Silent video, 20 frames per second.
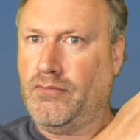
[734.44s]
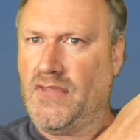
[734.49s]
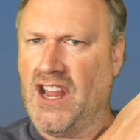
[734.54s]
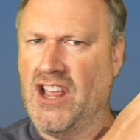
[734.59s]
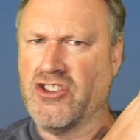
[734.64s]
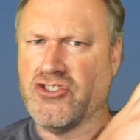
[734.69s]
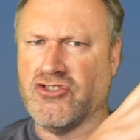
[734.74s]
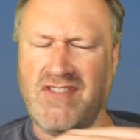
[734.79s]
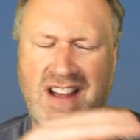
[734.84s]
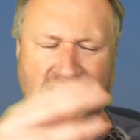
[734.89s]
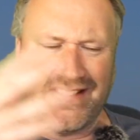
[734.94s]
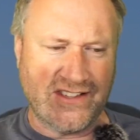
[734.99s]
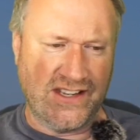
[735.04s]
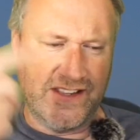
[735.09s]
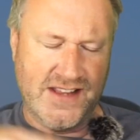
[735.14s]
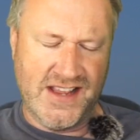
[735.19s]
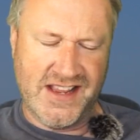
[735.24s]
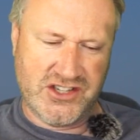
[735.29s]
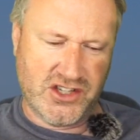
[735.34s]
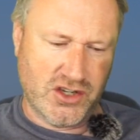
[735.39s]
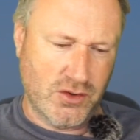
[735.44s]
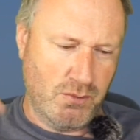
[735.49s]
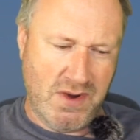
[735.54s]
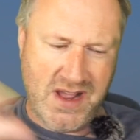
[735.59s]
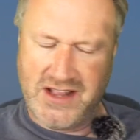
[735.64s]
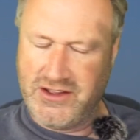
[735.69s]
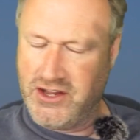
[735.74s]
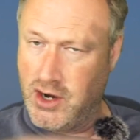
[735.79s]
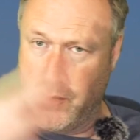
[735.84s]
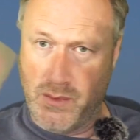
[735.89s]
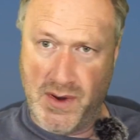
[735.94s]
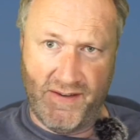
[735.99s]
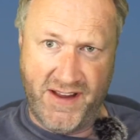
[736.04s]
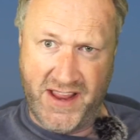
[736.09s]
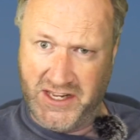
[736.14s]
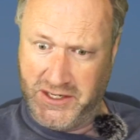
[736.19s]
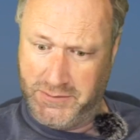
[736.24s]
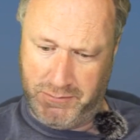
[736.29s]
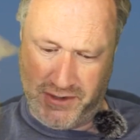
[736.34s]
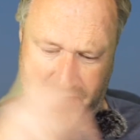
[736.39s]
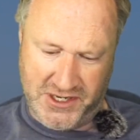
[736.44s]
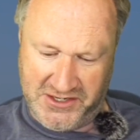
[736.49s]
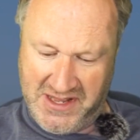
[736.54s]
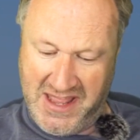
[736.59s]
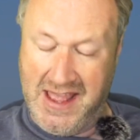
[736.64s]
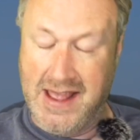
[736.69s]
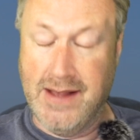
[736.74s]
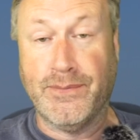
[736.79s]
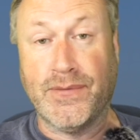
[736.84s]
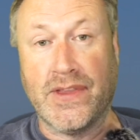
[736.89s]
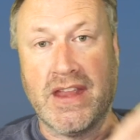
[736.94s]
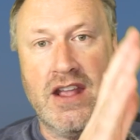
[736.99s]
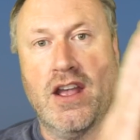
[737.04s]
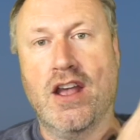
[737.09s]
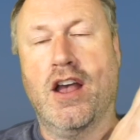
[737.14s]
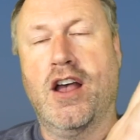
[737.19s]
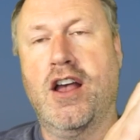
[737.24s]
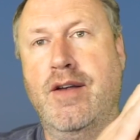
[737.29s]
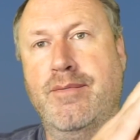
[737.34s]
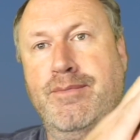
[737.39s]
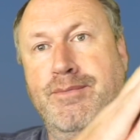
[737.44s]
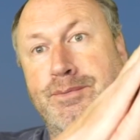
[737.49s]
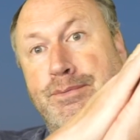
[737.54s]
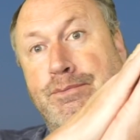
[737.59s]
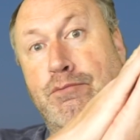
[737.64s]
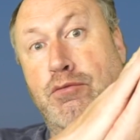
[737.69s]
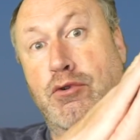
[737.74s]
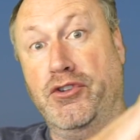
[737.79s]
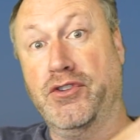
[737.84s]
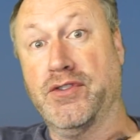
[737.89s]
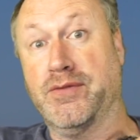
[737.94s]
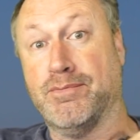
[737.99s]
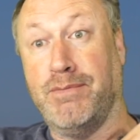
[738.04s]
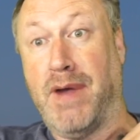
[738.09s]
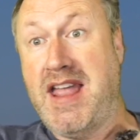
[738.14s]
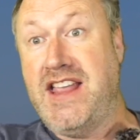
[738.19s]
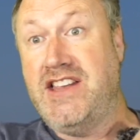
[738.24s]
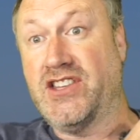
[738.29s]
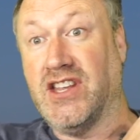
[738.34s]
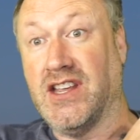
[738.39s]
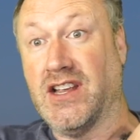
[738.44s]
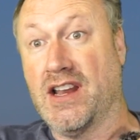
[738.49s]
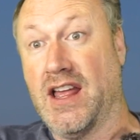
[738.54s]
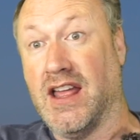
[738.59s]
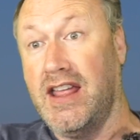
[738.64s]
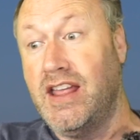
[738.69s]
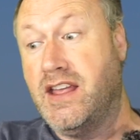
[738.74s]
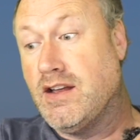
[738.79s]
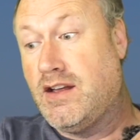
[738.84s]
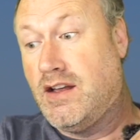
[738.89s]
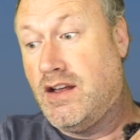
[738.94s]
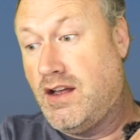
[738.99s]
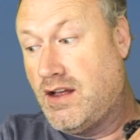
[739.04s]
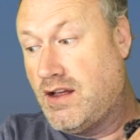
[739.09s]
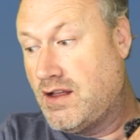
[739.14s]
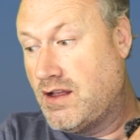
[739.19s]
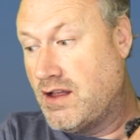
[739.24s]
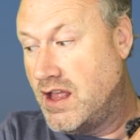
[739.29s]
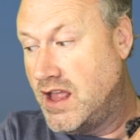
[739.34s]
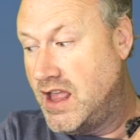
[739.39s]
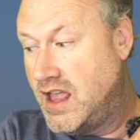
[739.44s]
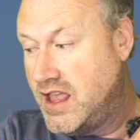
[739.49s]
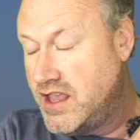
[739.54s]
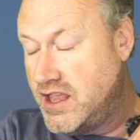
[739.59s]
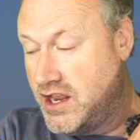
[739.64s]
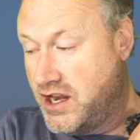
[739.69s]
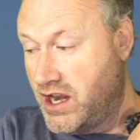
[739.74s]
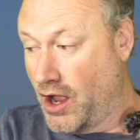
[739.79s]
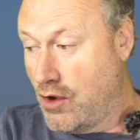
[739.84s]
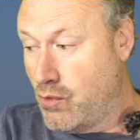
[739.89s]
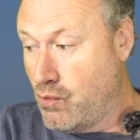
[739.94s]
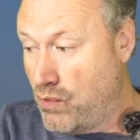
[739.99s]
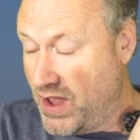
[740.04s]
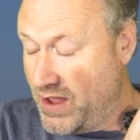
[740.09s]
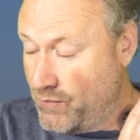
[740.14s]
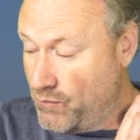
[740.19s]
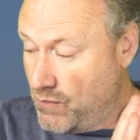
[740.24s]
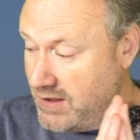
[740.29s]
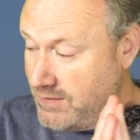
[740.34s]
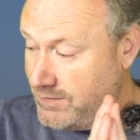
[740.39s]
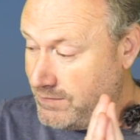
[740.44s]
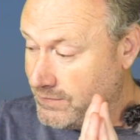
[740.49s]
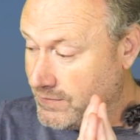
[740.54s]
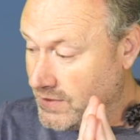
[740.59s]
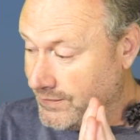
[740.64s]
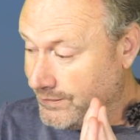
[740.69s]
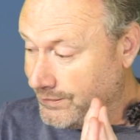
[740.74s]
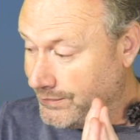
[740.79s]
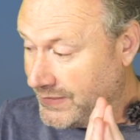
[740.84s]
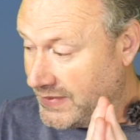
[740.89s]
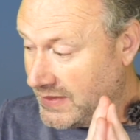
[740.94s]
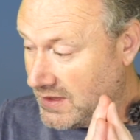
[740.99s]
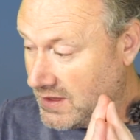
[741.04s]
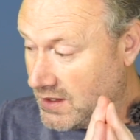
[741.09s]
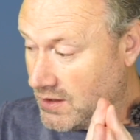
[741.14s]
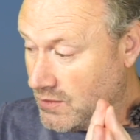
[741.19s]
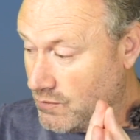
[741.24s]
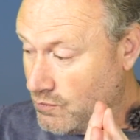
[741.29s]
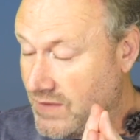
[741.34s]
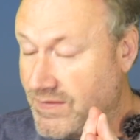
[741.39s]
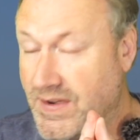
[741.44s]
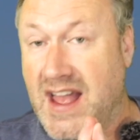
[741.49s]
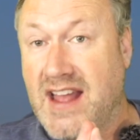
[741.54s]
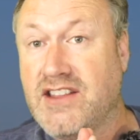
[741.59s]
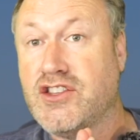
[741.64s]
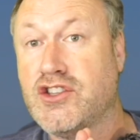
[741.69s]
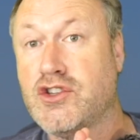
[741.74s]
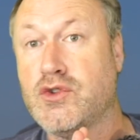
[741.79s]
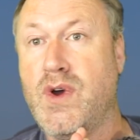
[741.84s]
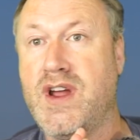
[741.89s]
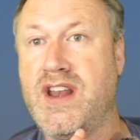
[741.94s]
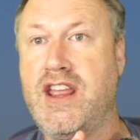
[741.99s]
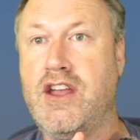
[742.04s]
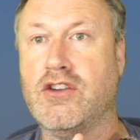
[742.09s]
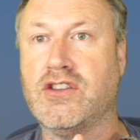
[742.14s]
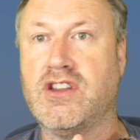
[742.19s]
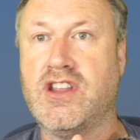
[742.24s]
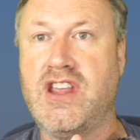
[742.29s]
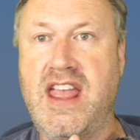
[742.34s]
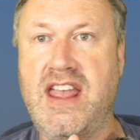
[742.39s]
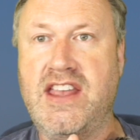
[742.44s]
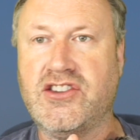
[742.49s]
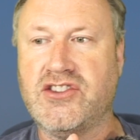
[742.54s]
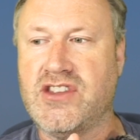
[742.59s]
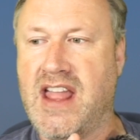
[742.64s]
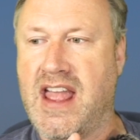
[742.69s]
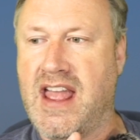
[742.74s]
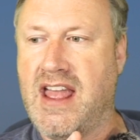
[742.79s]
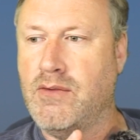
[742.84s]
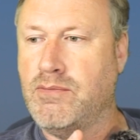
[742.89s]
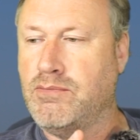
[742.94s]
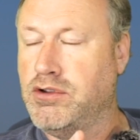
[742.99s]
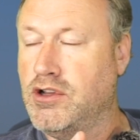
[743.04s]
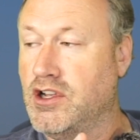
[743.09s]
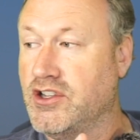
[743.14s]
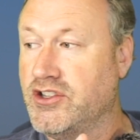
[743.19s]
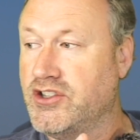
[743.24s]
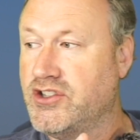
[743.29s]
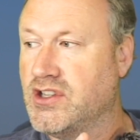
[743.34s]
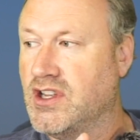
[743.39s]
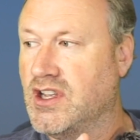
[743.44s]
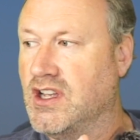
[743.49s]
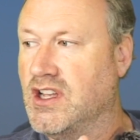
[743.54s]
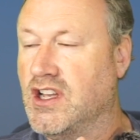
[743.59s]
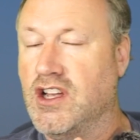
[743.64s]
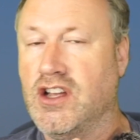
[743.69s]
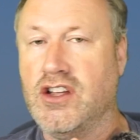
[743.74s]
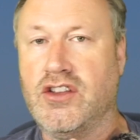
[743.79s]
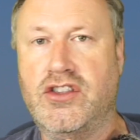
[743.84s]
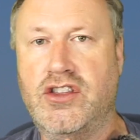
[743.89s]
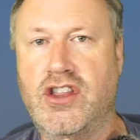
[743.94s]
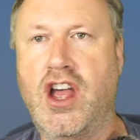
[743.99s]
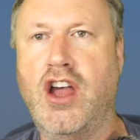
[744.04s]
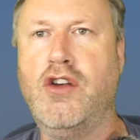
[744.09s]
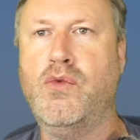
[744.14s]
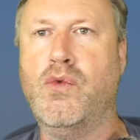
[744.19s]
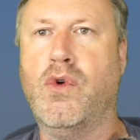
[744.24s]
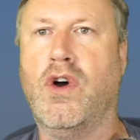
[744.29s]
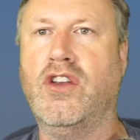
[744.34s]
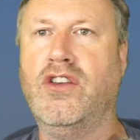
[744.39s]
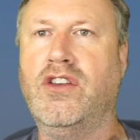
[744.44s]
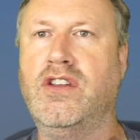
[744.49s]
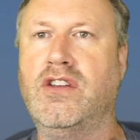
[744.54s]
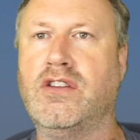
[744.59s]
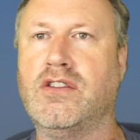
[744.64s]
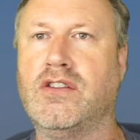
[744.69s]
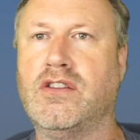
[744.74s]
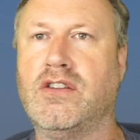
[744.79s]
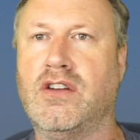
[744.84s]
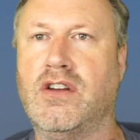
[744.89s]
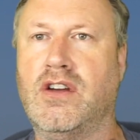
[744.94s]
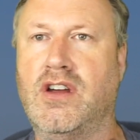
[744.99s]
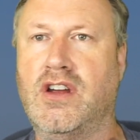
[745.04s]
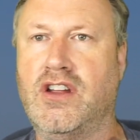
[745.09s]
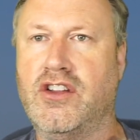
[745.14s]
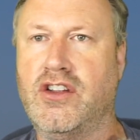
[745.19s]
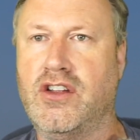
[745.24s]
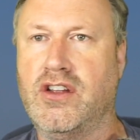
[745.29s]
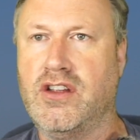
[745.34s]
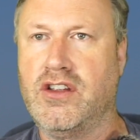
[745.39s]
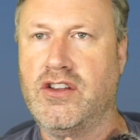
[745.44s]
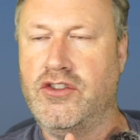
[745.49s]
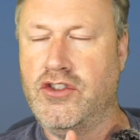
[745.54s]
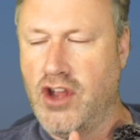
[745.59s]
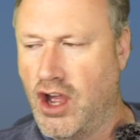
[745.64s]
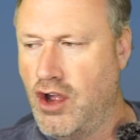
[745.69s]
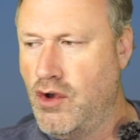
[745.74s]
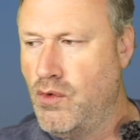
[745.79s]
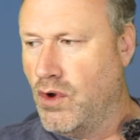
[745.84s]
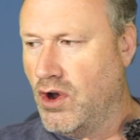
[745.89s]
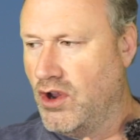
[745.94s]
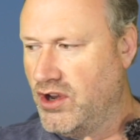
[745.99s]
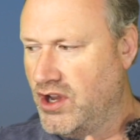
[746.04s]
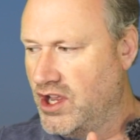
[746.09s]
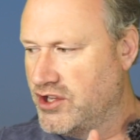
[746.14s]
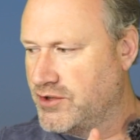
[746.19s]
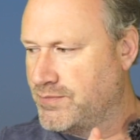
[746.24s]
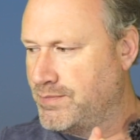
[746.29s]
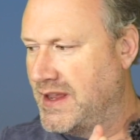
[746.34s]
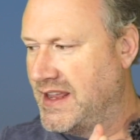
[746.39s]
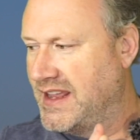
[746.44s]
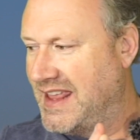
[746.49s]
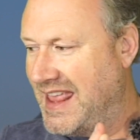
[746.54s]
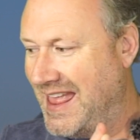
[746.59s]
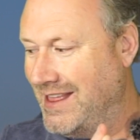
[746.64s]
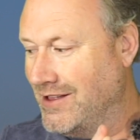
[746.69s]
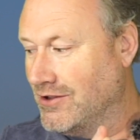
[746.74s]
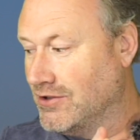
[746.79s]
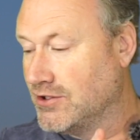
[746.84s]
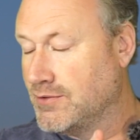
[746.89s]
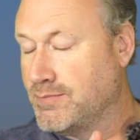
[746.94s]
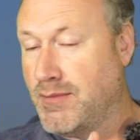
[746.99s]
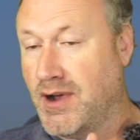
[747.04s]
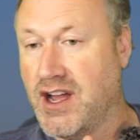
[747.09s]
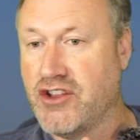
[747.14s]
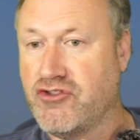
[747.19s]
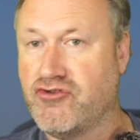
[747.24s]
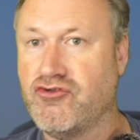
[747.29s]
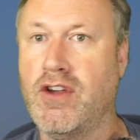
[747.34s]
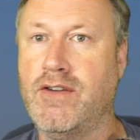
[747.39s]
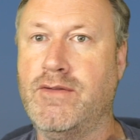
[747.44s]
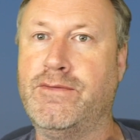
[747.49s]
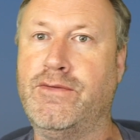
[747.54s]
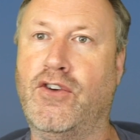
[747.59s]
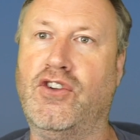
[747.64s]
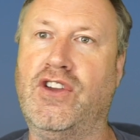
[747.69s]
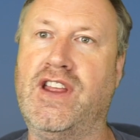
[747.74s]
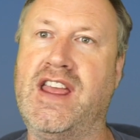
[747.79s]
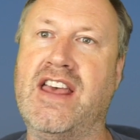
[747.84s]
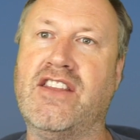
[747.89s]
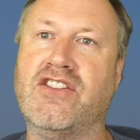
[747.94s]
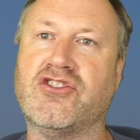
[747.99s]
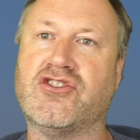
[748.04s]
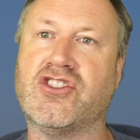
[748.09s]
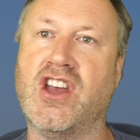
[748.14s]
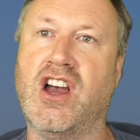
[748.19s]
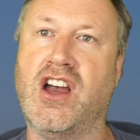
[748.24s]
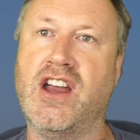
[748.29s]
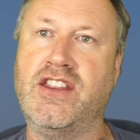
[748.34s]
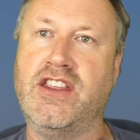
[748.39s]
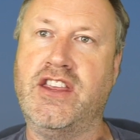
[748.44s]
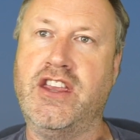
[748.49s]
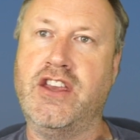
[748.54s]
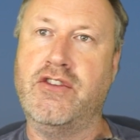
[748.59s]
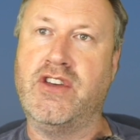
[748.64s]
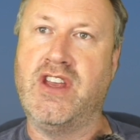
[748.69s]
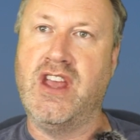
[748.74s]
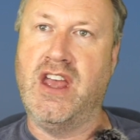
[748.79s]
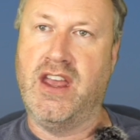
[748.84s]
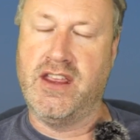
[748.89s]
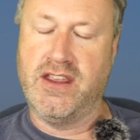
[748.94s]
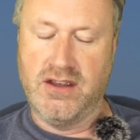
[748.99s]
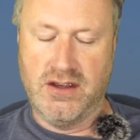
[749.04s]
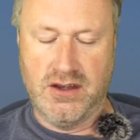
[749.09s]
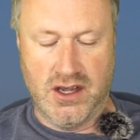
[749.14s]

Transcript: There's a rant in there somewhere, I don't know where it is, but it's there. But basically, you know, we've had 20 odd years now, plus no one has been killed by a drone falling out of the sky in the UK.